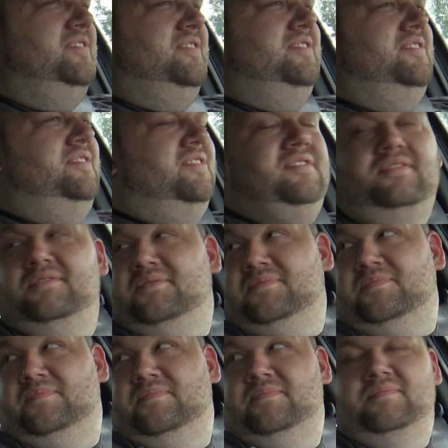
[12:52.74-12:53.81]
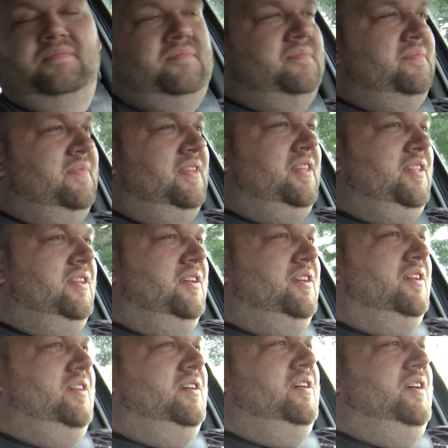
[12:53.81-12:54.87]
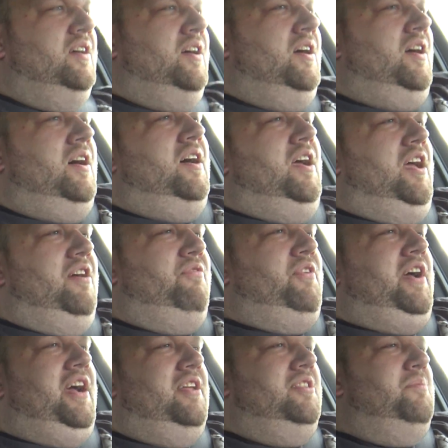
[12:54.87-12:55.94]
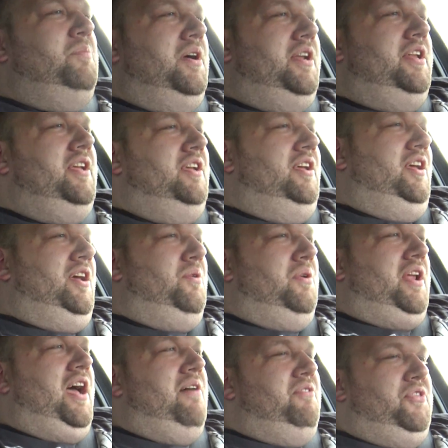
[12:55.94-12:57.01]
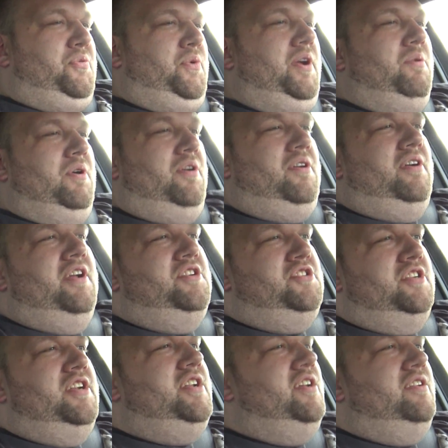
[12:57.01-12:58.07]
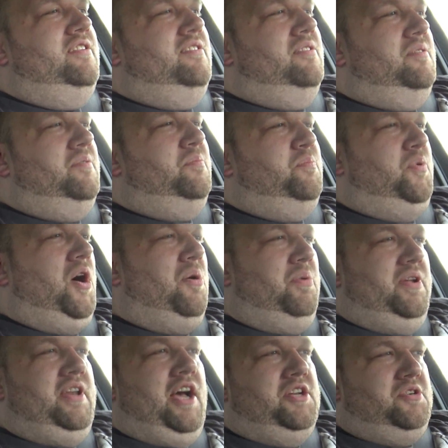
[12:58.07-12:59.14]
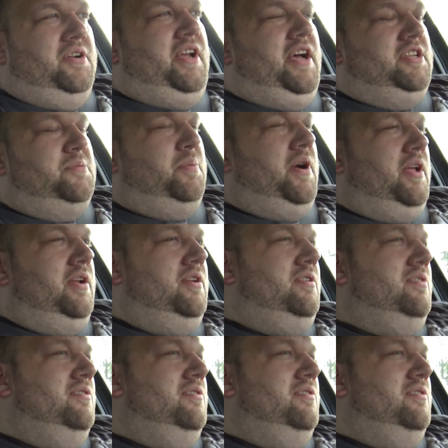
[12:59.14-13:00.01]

So, is there anything you would change about it? If I had the money, it would have a 3-rotor engine in it, probably naturally aspirated.